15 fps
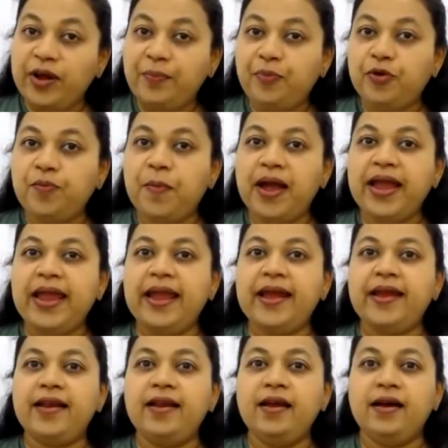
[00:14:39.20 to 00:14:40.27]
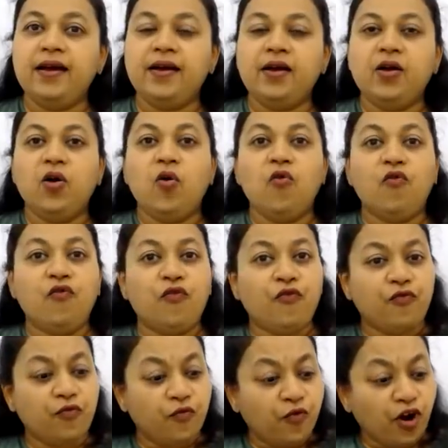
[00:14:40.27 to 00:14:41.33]
Where do I put my hand?
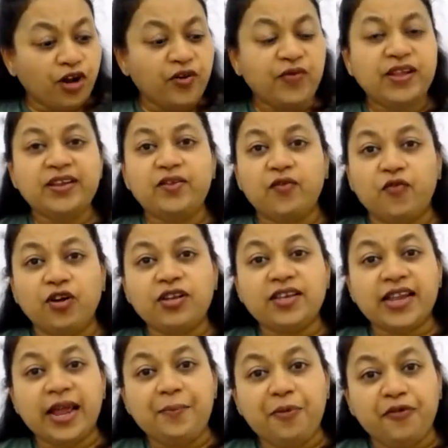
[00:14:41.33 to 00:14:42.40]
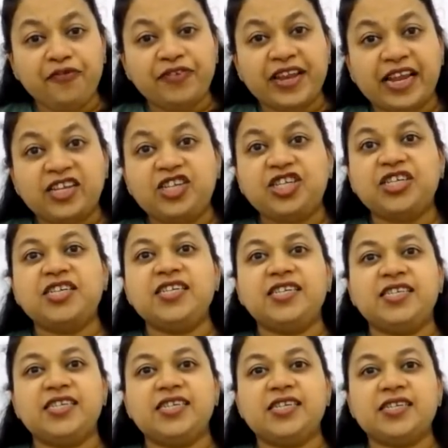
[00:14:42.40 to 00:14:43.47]
What type
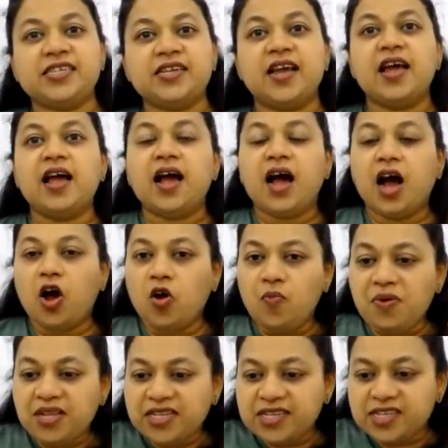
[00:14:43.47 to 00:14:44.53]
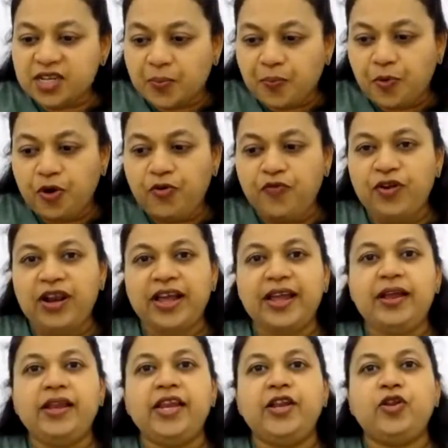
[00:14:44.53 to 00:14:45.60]
of texture is this? How much
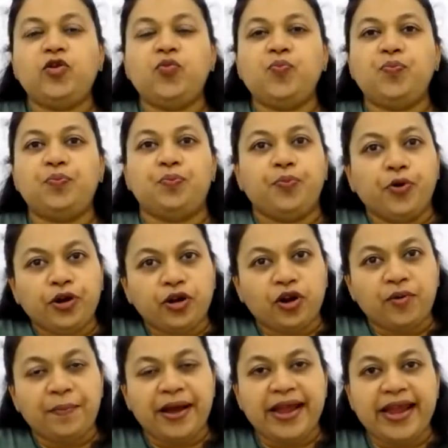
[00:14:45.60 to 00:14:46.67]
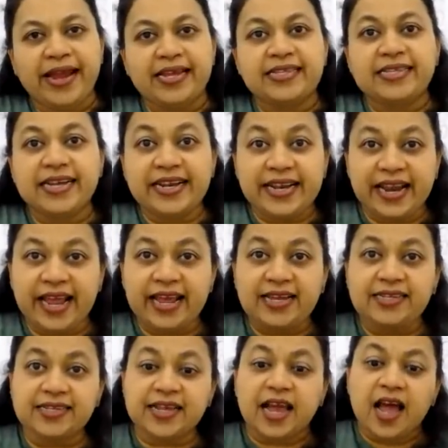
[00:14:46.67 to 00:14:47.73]
support will I need to put on my
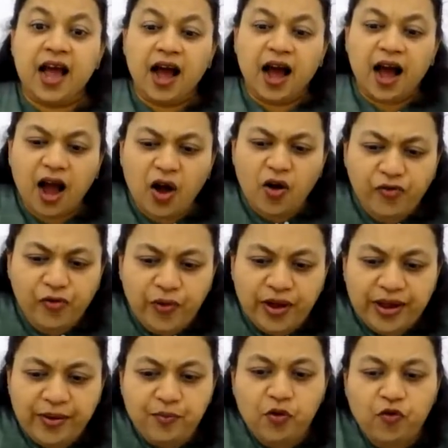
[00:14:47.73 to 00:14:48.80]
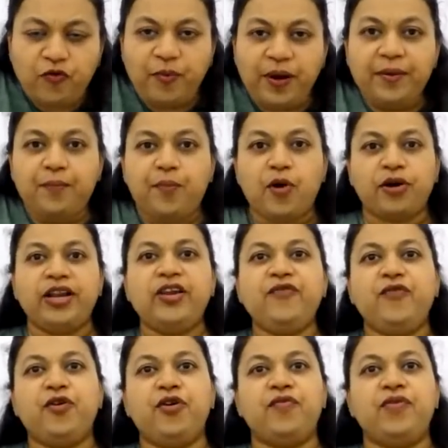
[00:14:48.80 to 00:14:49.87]
hands and legs? How do I move
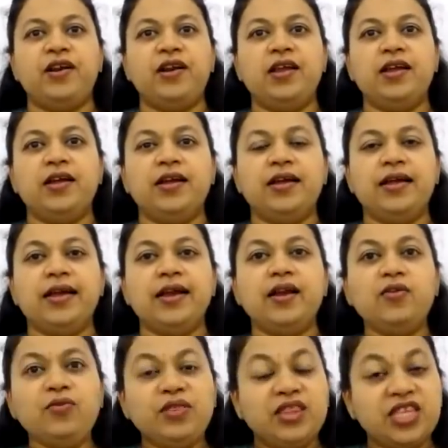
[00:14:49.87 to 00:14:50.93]
my body forward?